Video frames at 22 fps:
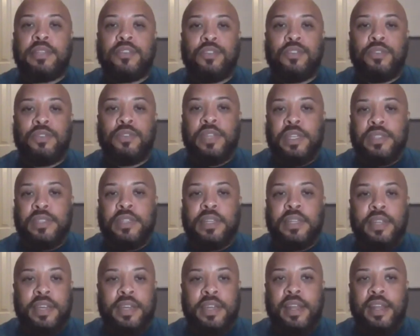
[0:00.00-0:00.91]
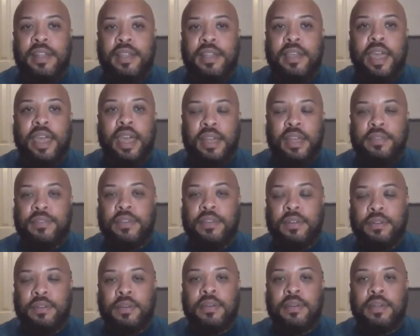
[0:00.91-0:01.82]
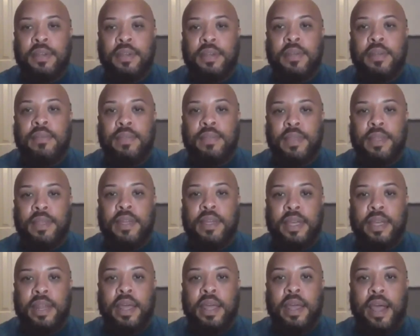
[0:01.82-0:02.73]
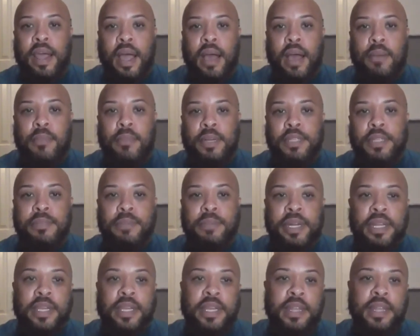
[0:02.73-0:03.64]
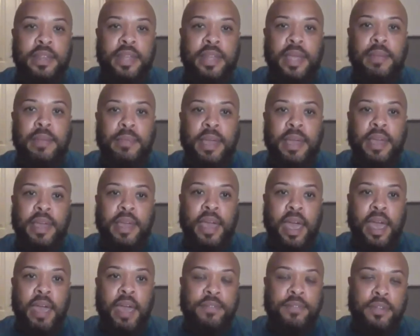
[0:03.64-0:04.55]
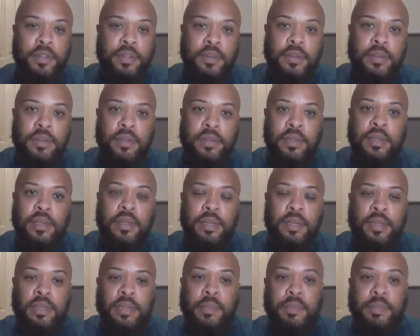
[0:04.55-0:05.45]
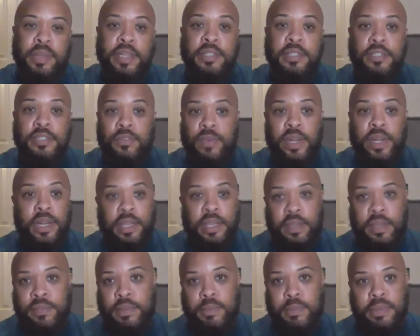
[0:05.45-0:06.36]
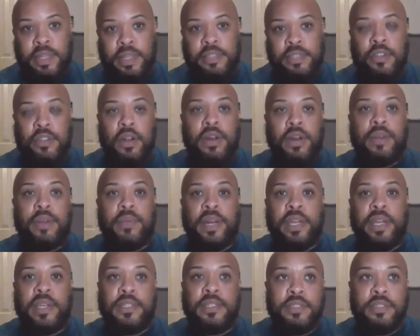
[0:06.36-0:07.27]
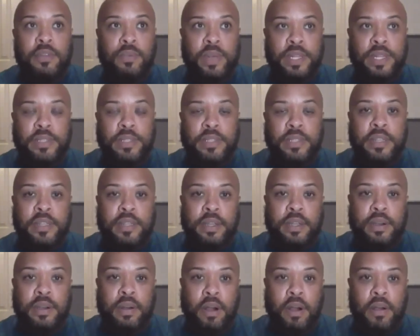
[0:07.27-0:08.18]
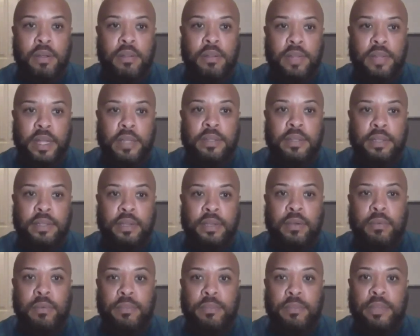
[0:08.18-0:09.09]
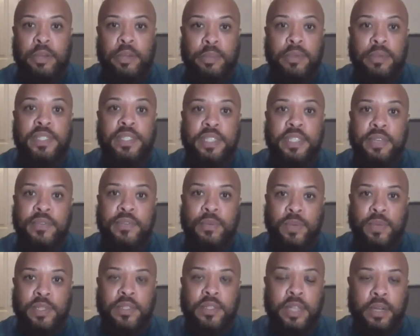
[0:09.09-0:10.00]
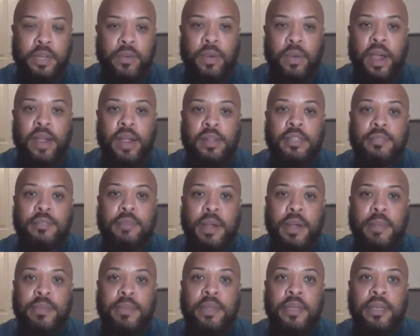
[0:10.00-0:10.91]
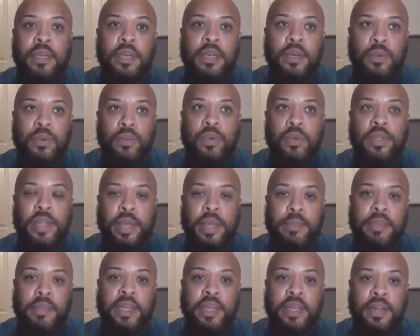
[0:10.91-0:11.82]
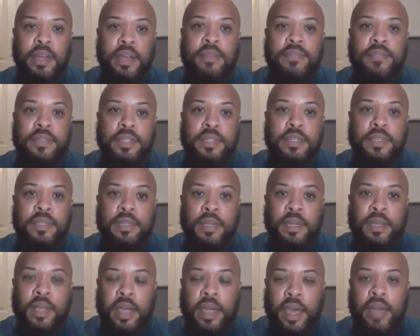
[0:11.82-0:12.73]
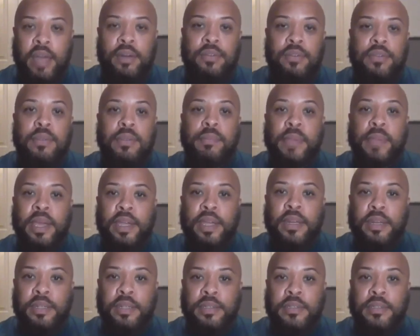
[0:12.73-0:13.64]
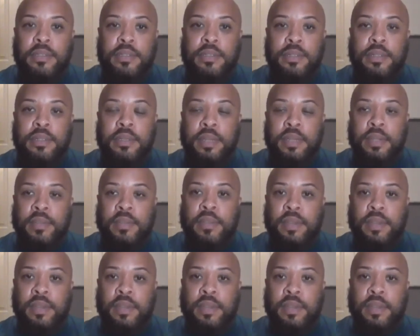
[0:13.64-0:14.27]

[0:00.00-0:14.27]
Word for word: But the truth is, they're looking at the cash flow. They're looking at how much money can they make after the place is rented. If the place is already rented, is the rents that they're that they'll they'll be receiving once they acquire this property would that be enough to handle the maintenance,